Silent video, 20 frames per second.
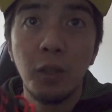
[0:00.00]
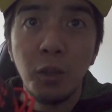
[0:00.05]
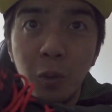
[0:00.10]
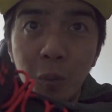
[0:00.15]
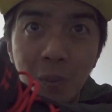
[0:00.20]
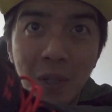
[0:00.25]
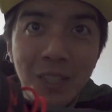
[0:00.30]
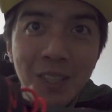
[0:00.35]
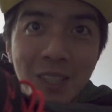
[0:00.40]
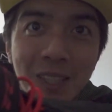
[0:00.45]

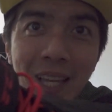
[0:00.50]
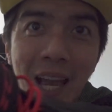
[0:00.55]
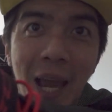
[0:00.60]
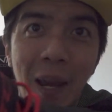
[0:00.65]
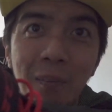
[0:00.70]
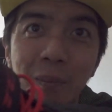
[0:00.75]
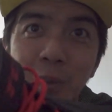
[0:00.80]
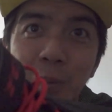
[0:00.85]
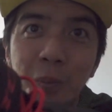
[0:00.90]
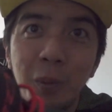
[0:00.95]
too much
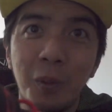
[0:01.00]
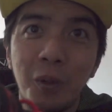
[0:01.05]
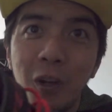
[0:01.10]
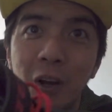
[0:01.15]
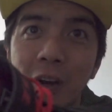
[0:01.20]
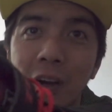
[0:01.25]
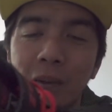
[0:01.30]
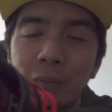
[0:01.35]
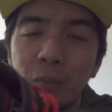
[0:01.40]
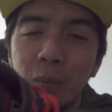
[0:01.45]
time to
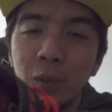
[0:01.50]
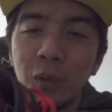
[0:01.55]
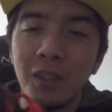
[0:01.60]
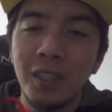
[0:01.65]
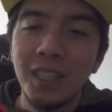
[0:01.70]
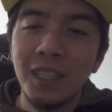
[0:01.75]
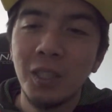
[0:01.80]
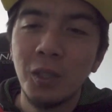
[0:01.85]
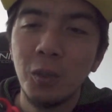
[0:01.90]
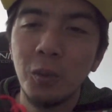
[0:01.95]
put
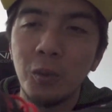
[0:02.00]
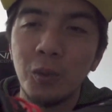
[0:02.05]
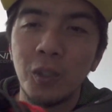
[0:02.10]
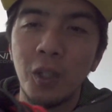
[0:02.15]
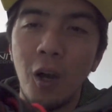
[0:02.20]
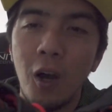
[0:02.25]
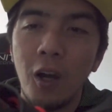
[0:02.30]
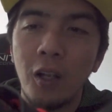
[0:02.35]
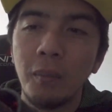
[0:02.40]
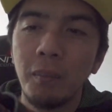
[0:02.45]
these
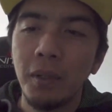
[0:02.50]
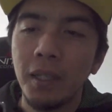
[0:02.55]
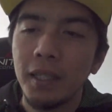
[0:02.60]
shoes on.